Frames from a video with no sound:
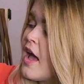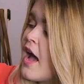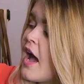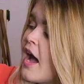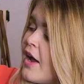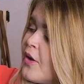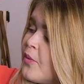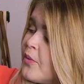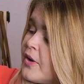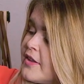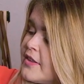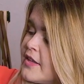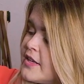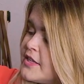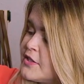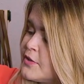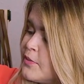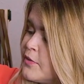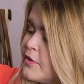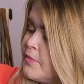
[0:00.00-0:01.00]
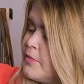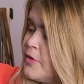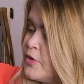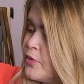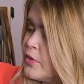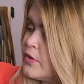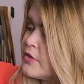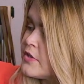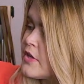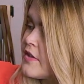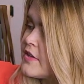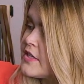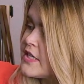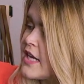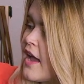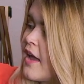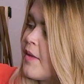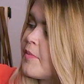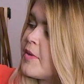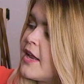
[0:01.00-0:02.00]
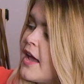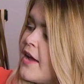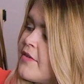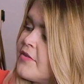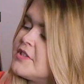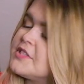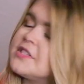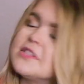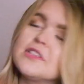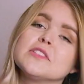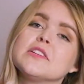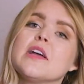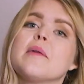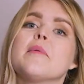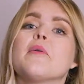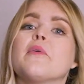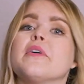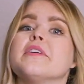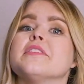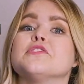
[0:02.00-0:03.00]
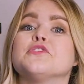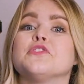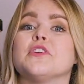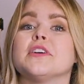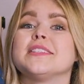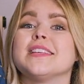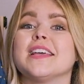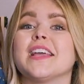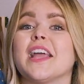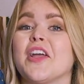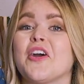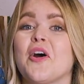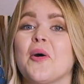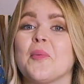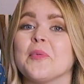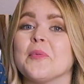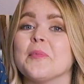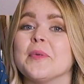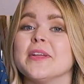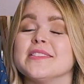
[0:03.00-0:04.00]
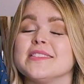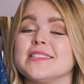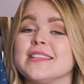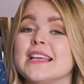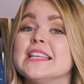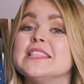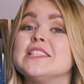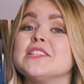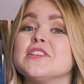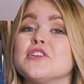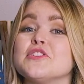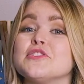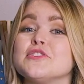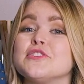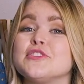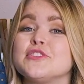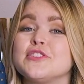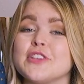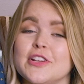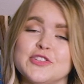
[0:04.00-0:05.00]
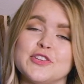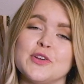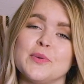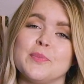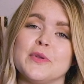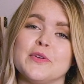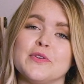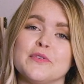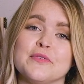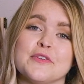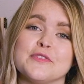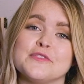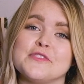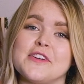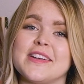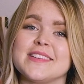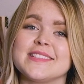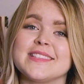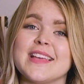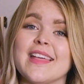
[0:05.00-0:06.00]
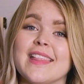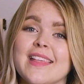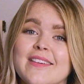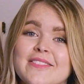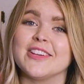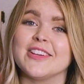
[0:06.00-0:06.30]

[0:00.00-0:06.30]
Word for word: I wear this with mules all the time, and every single time I wear this dress, I get compliments. It's such a beautiful dress. I love